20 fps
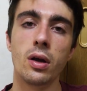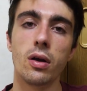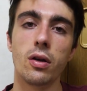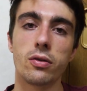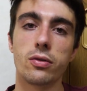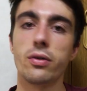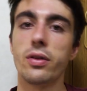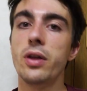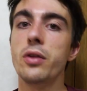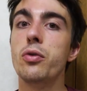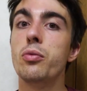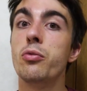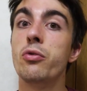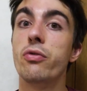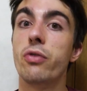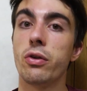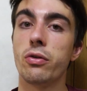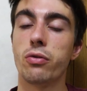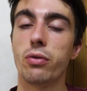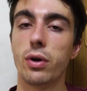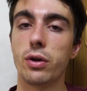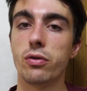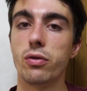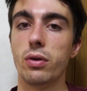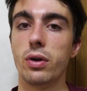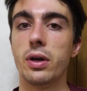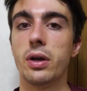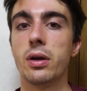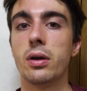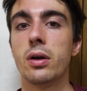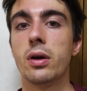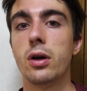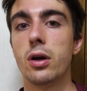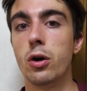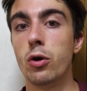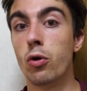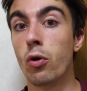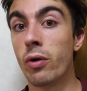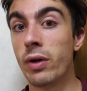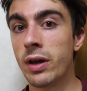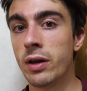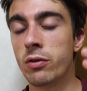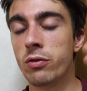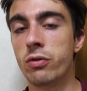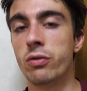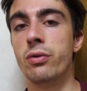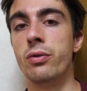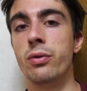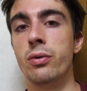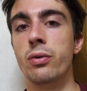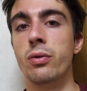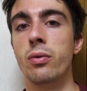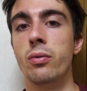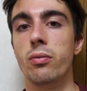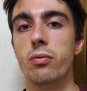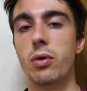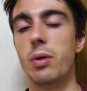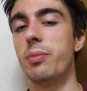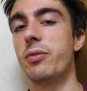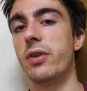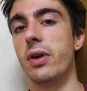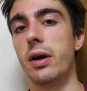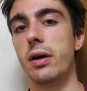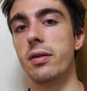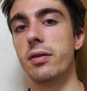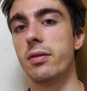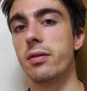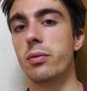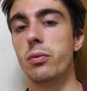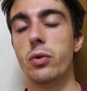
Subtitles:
So then you move on to actually going to websites,